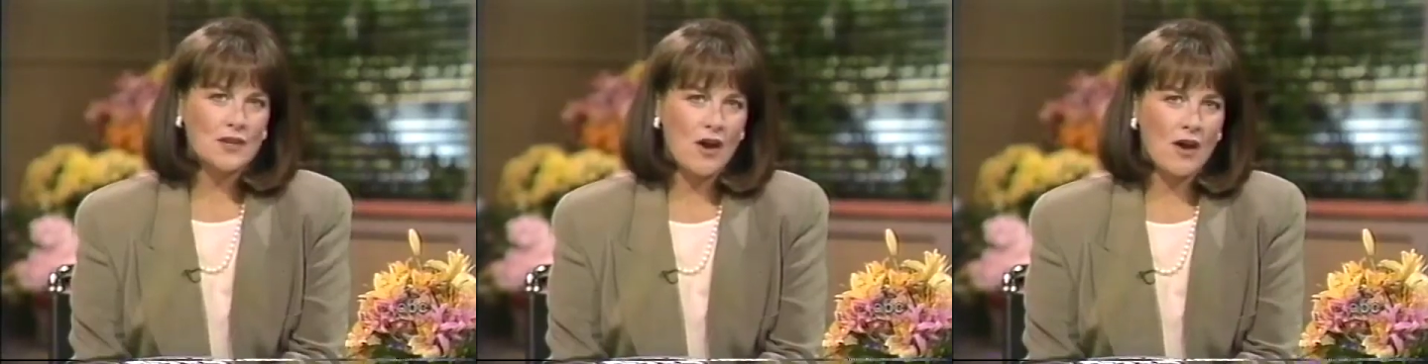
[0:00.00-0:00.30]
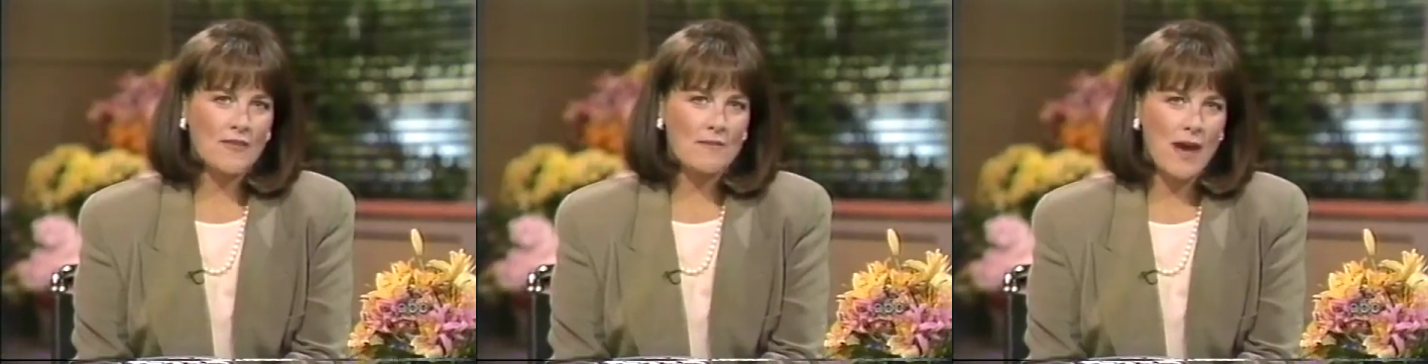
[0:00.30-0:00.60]

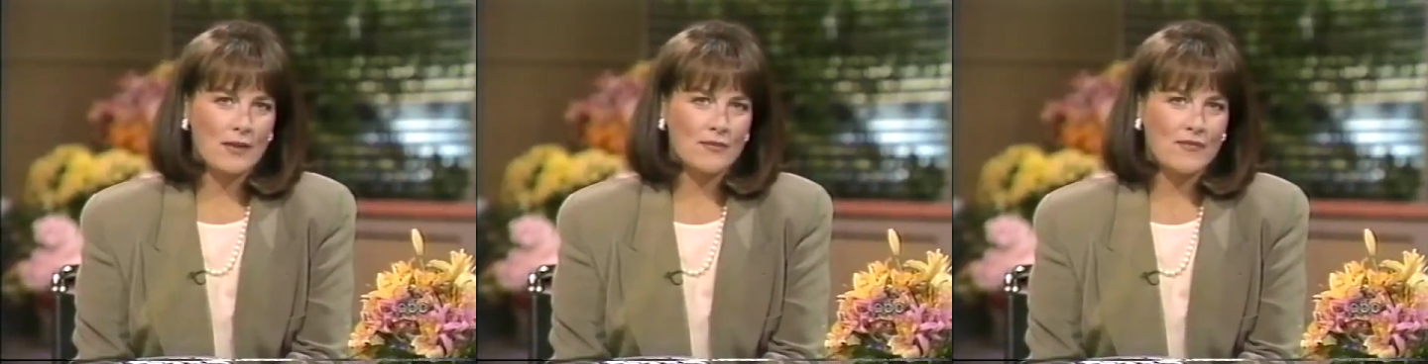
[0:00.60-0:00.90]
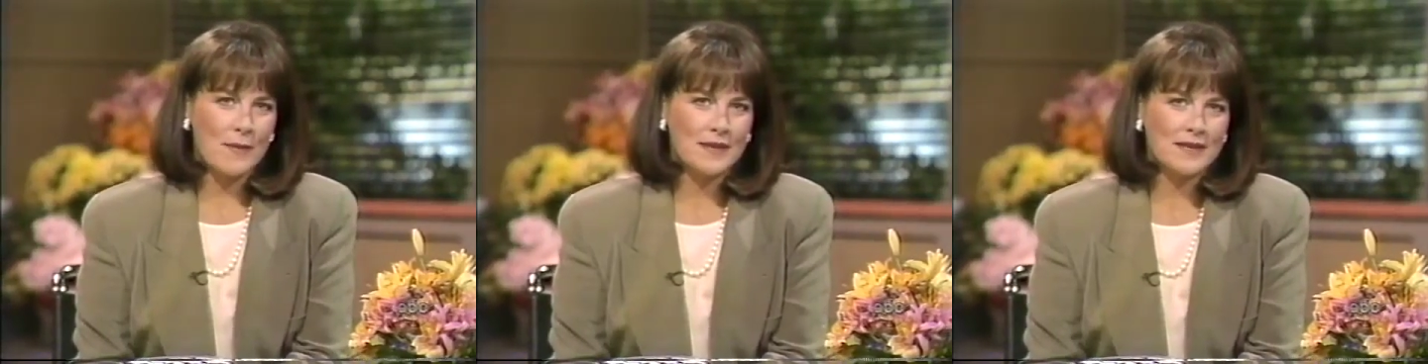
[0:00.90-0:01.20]
law of modern
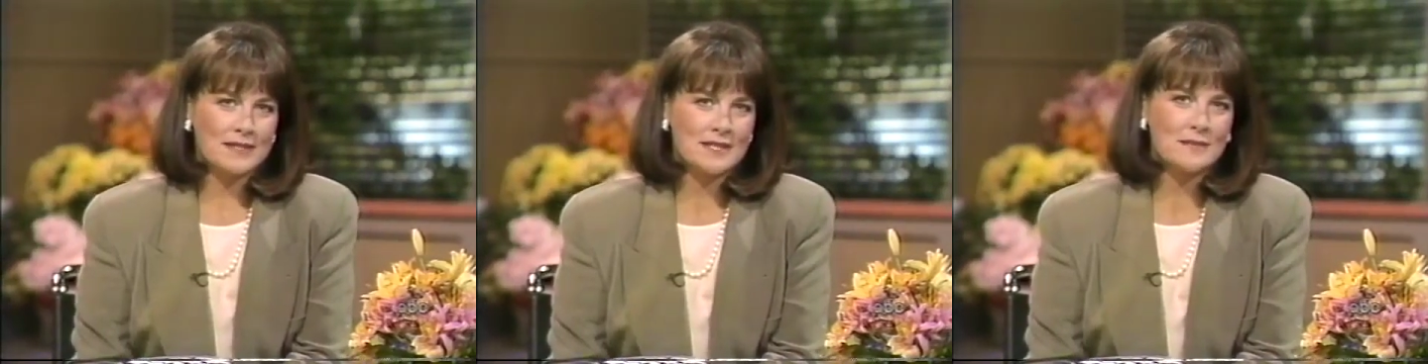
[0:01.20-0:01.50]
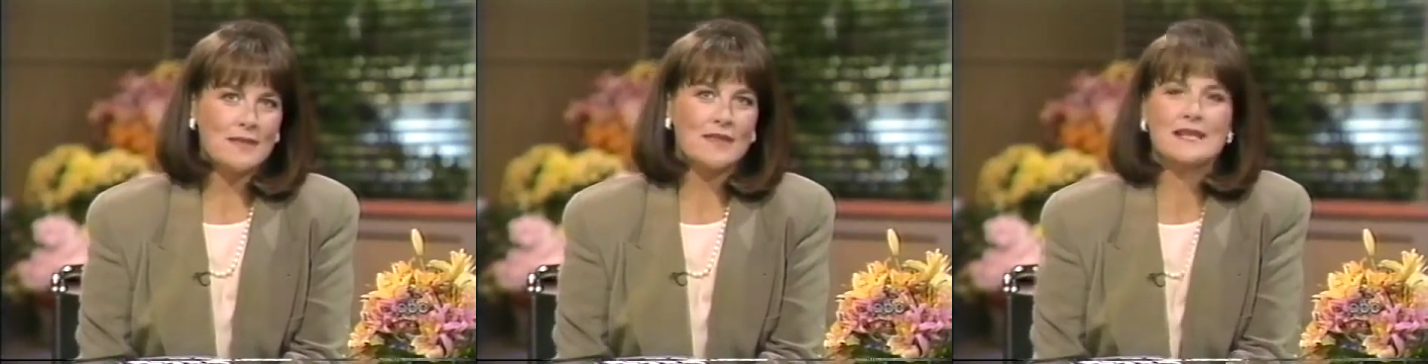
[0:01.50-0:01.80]

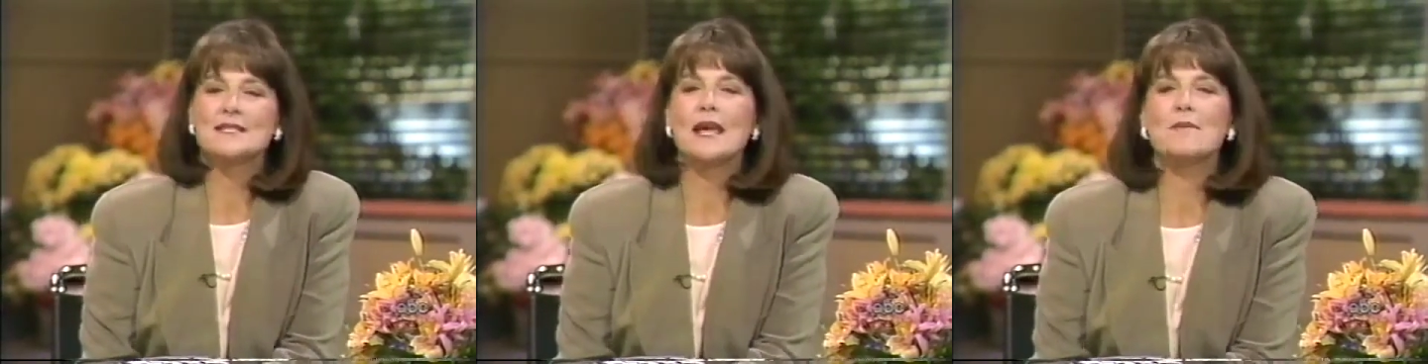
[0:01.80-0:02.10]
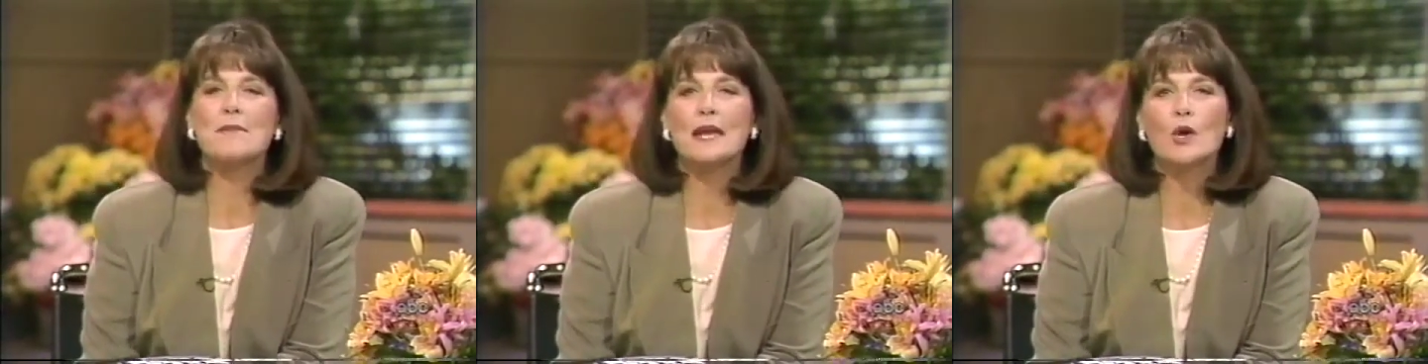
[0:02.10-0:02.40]
feminism is
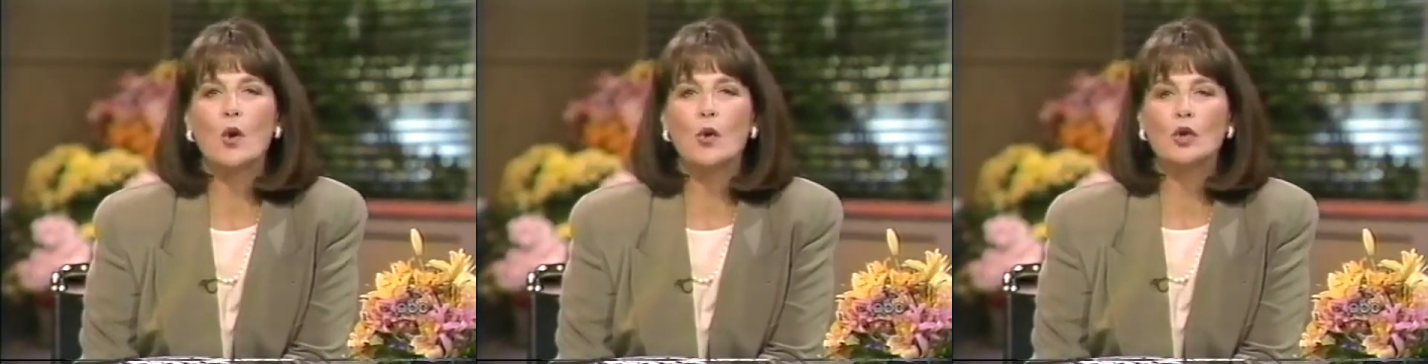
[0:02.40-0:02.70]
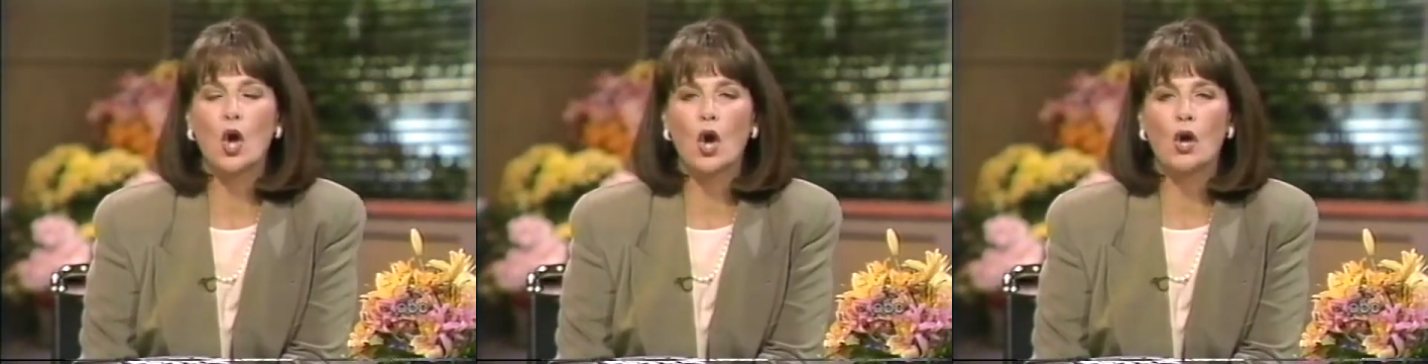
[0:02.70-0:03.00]
that men
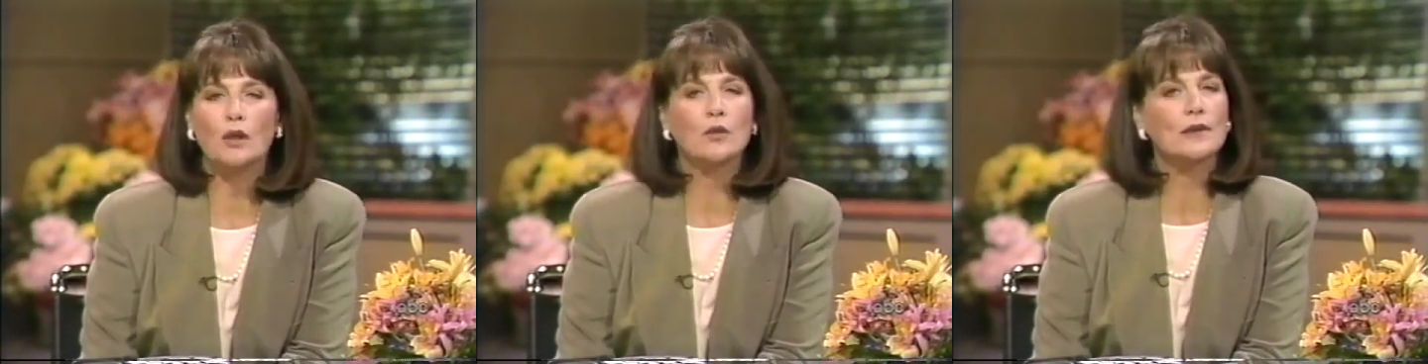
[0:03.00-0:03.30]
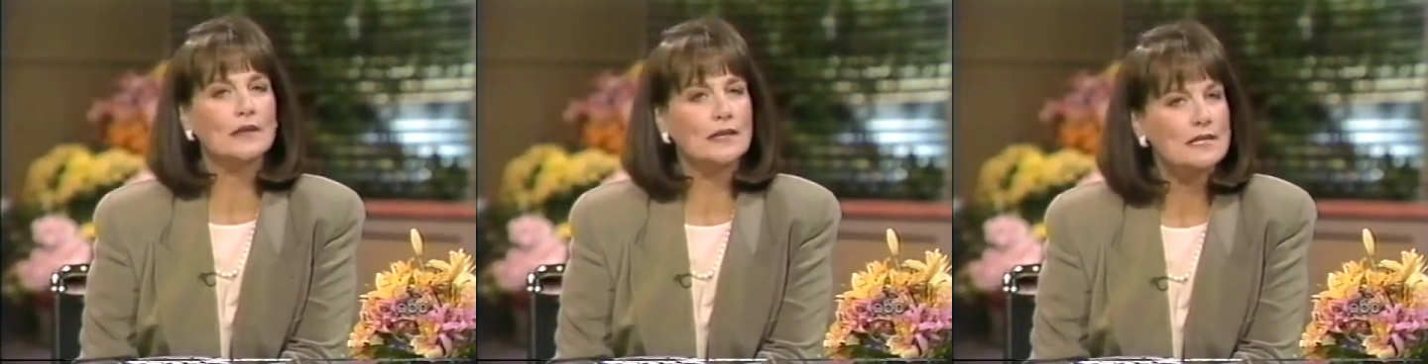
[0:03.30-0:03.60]
hold all,
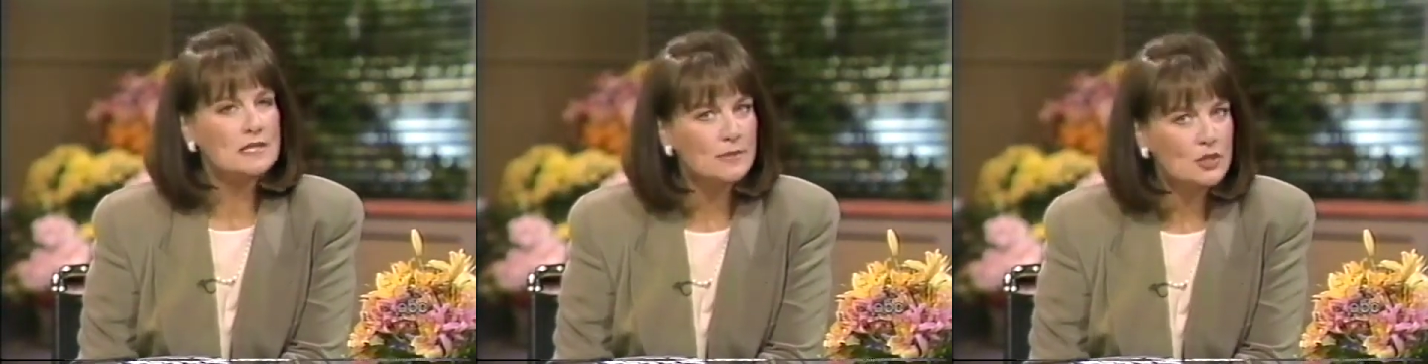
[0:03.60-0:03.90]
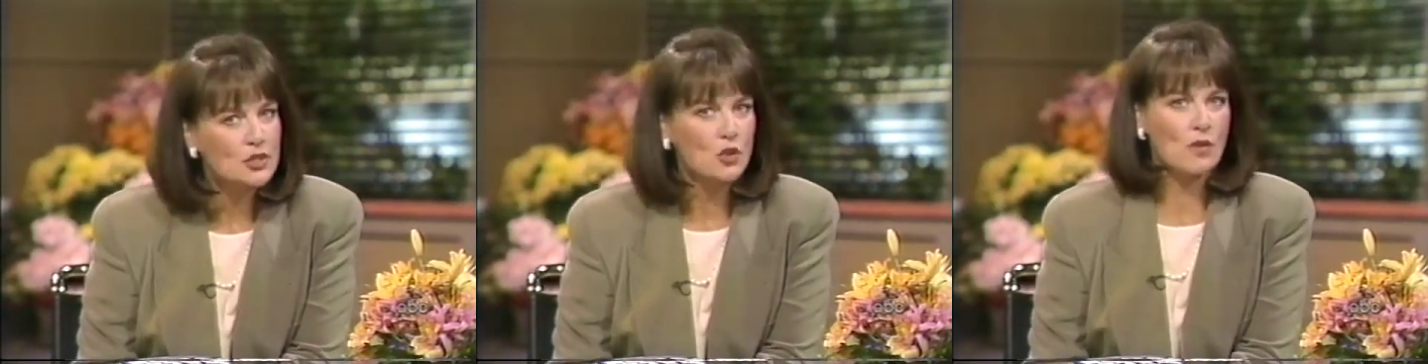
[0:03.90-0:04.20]
or at least the
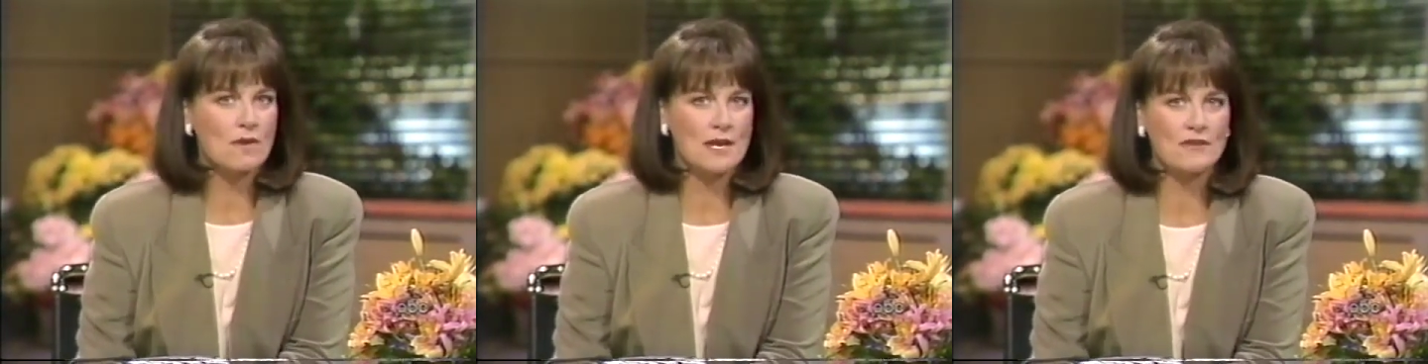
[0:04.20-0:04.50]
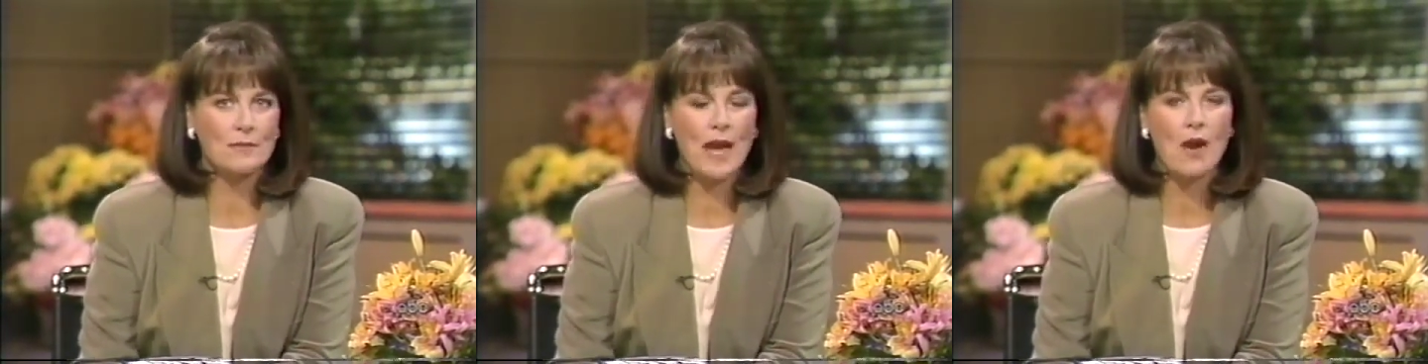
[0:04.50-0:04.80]
majority, of
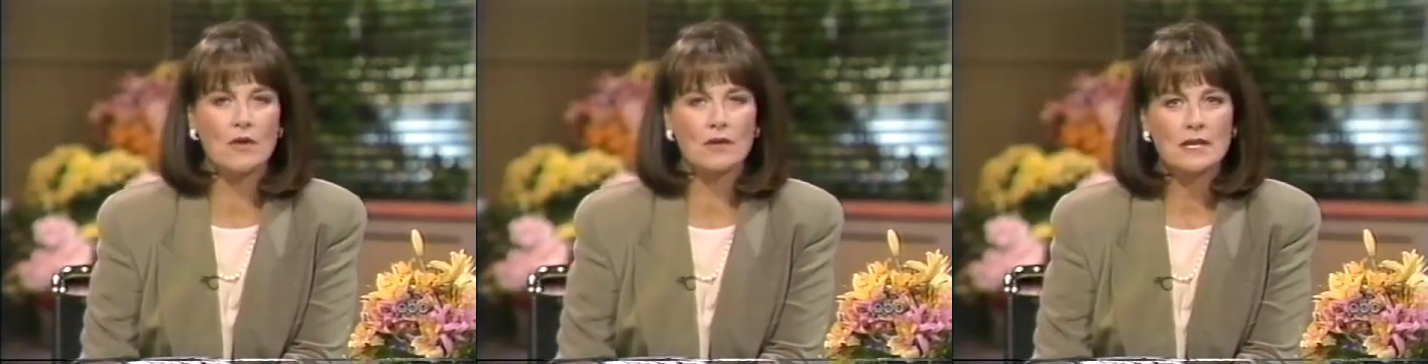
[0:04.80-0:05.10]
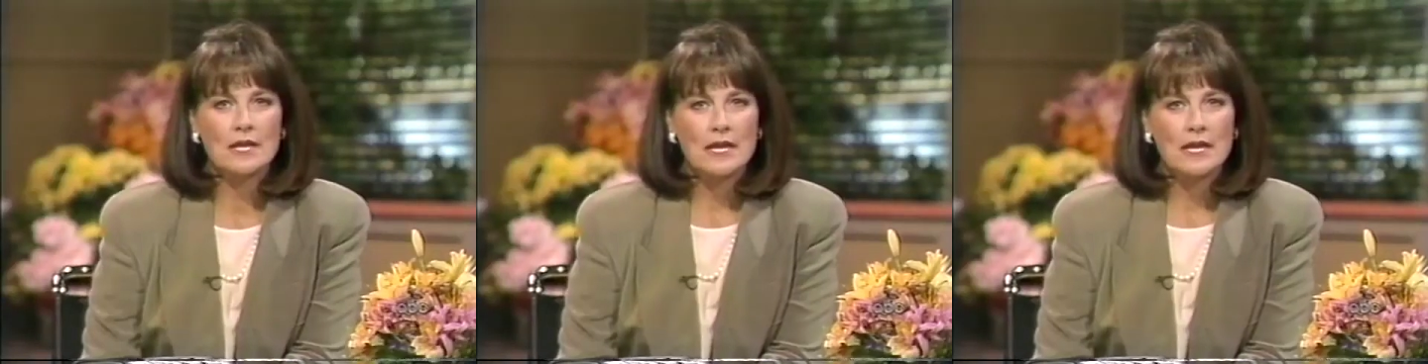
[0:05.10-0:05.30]
the power.